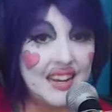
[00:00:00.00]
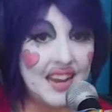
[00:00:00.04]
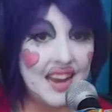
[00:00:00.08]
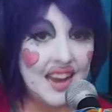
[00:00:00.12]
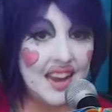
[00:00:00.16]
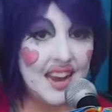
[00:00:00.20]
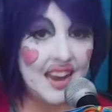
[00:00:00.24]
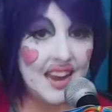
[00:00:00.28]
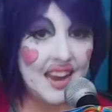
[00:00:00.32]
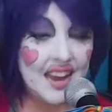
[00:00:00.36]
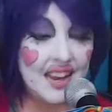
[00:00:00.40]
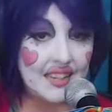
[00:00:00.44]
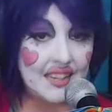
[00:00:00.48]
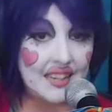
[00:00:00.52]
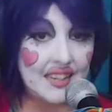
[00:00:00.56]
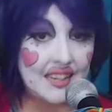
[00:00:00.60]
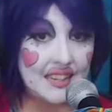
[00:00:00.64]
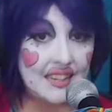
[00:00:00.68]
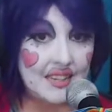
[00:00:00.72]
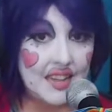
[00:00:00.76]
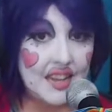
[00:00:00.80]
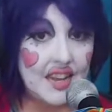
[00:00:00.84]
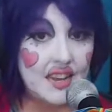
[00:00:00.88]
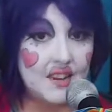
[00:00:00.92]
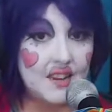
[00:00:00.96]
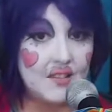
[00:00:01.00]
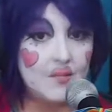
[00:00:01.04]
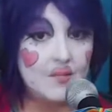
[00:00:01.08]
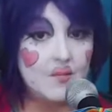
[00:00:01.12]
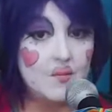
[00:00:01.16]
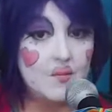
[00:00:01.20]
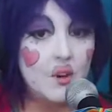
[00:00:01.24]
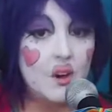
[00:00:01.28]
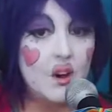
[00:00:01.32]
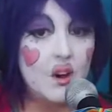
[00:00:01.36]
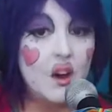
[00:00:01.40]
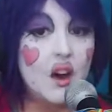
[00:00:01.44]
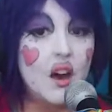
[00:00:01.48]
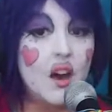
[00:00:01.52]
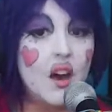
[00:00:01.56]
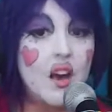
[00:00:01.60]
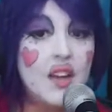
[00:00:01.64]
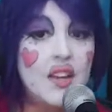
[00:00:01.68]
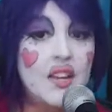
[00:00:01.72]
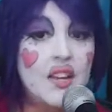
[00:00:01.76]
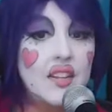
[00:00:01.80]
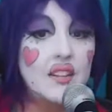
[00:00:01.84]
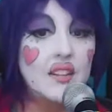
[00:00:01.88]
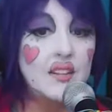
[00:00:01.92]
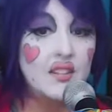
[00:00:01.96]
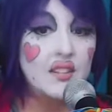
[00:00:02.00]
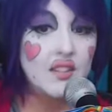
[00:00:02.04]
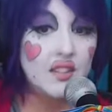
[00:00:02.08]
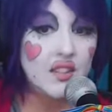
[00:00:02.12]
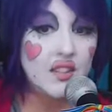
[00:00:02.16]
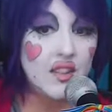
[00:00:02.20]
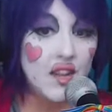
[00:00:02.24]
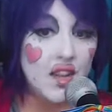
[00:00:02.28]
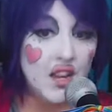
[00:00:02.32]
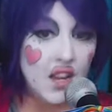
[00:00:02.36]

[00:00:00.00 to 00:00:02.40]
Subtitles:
and then once